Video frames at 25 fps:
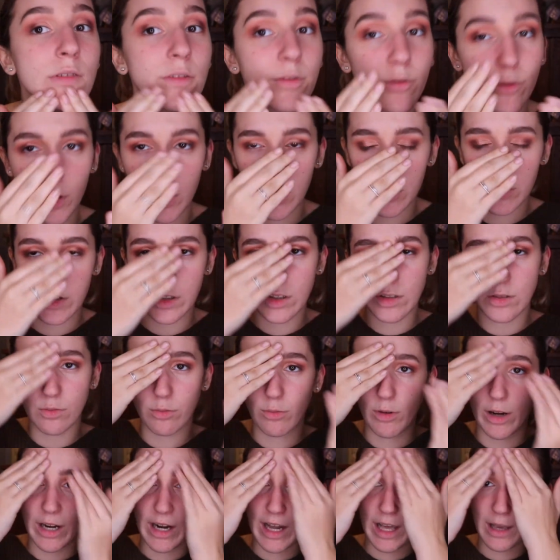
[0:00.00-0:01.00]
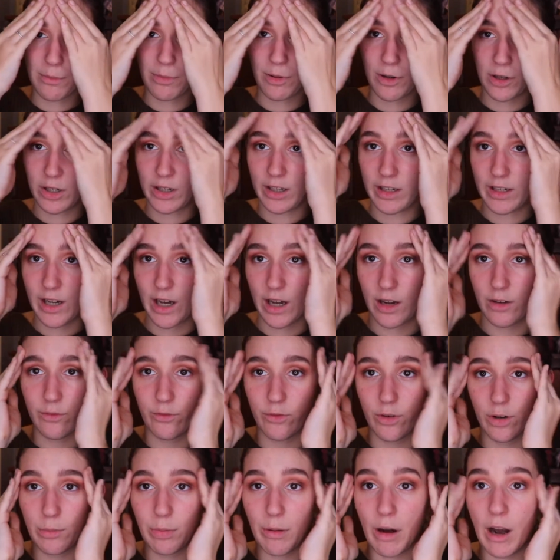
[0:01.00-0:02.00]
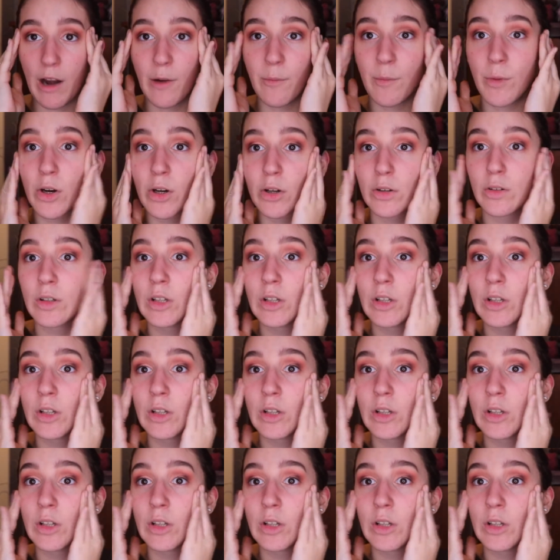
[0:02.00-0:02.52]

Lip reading: versus when I put it on for primer.